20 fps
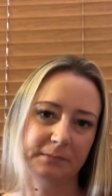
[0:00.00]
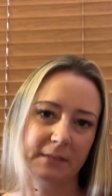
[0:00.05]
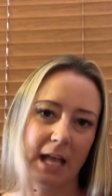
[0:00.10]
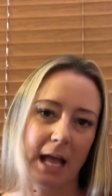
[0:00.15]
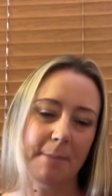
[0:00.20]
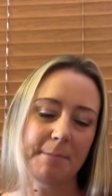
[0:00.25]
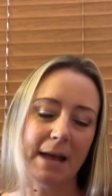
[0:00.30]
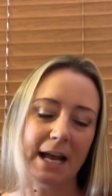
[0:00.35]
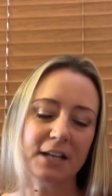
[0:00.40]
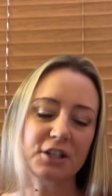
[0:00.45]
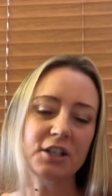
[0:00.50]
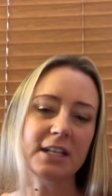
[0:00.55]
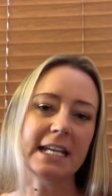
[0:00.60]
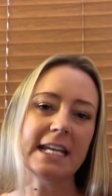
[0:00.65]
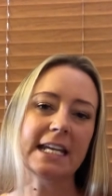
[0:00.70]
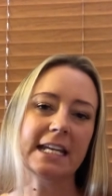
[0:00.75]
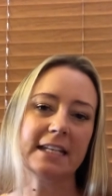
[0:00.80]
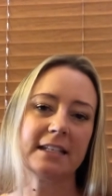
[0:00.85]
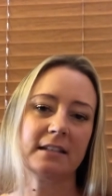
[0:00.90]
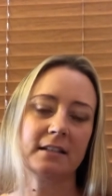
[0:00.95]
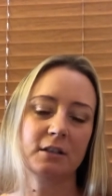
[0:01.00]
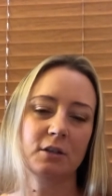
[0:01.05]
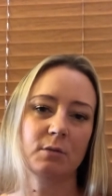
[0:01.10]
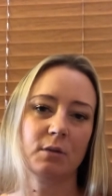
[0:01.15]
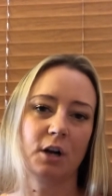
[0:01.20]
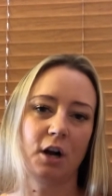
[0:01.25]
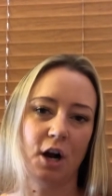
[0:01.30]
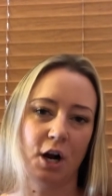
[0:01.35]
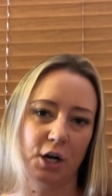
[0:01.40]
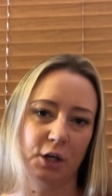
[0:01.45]
Imagine he gets into a
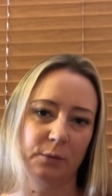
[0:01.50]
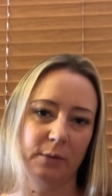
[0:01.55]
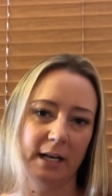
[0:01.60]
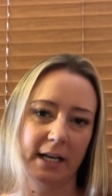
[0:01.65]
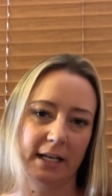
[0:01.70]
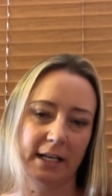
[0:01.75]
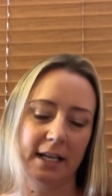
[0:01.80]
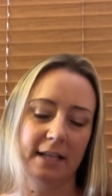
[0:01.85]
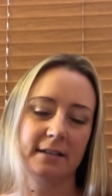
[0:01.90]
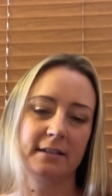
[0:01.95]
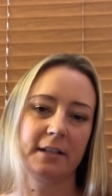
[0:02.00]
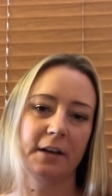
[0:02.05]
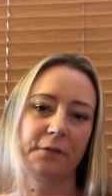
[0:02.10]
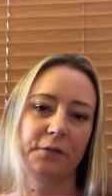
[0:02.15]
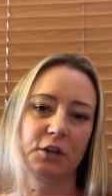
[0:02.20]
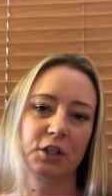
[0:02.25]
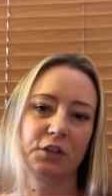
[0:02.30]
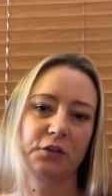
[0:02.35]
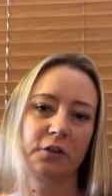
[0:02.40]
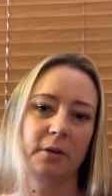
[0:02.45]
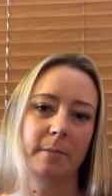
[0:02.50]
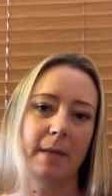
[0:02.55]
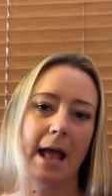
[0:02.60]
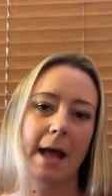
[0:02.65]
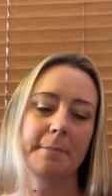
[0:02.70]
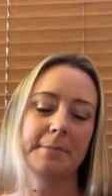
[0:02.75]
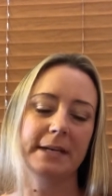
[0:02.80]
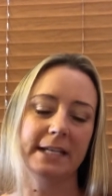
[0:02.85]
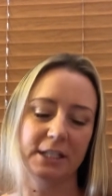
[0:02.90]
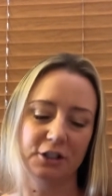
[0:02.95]
car wreck and suffers from
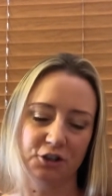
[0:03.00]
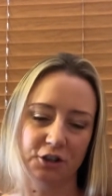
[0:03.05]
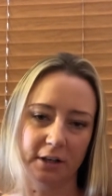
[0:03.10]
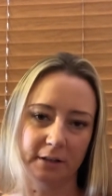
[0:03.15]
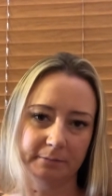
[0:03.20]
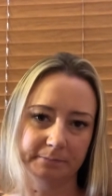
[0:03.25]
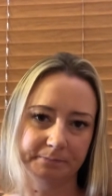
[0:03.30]
amnesia.